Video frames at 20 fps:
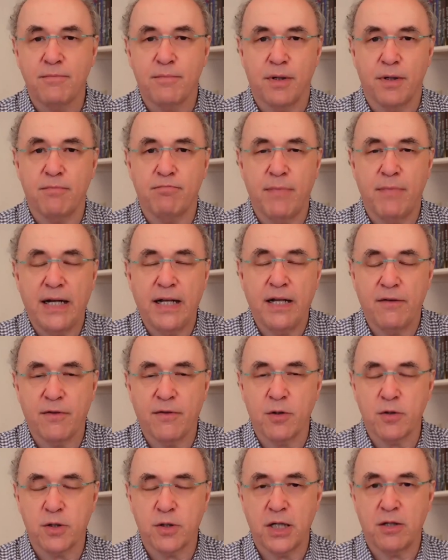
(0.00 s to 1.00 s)
But many of
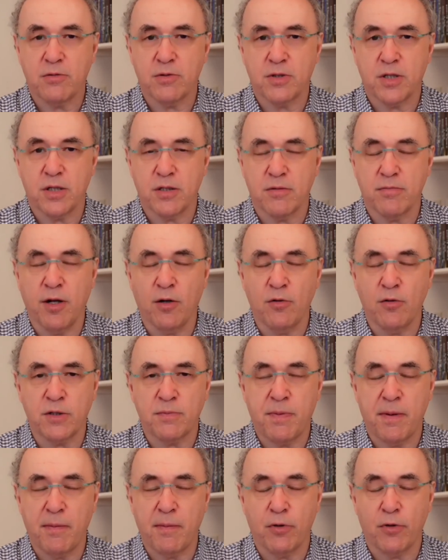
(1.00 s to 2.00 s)
those sequences of notes,
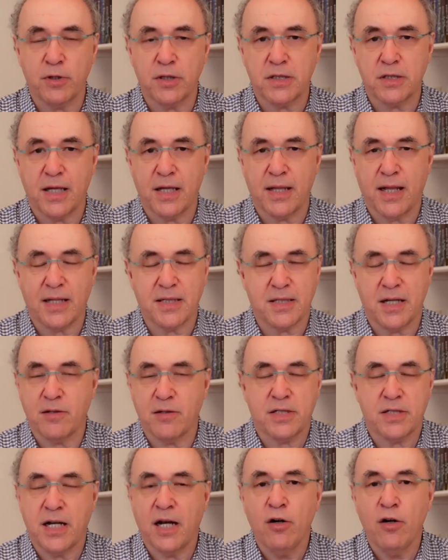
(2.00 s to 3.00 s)
people will just say, that
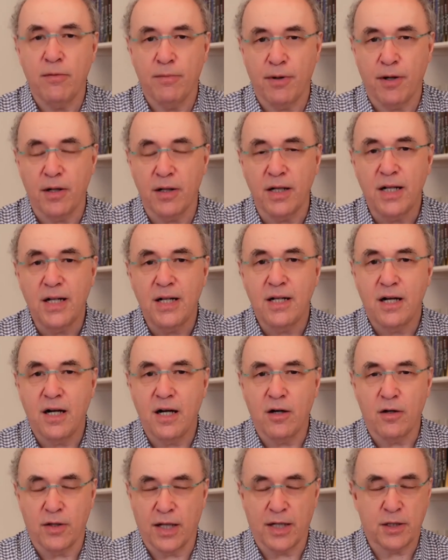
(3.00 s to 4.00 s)
sounds terrible.
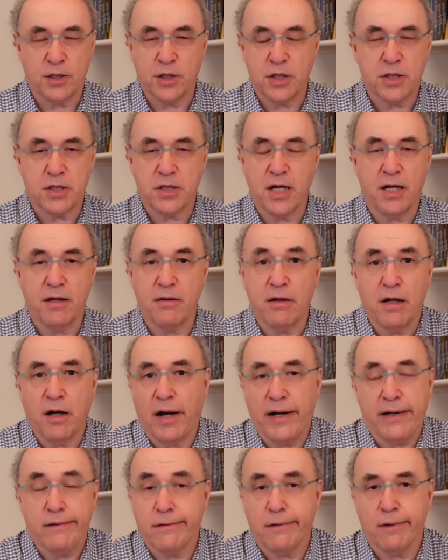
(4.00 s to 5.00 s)
Or they'll just say, oh,
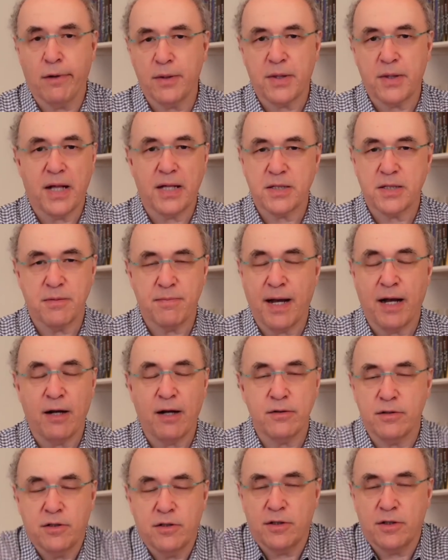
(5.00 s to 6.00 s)
I don't know what that's
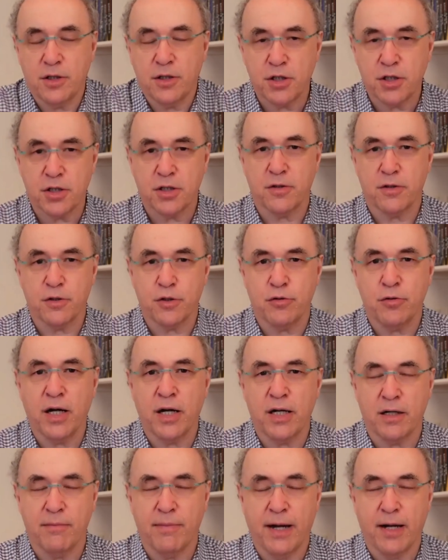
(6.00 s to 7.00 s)
about, you know, and just sort of
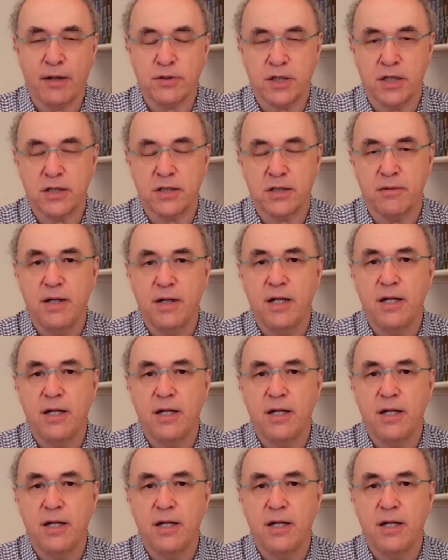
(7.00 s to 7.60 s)
shrug about it.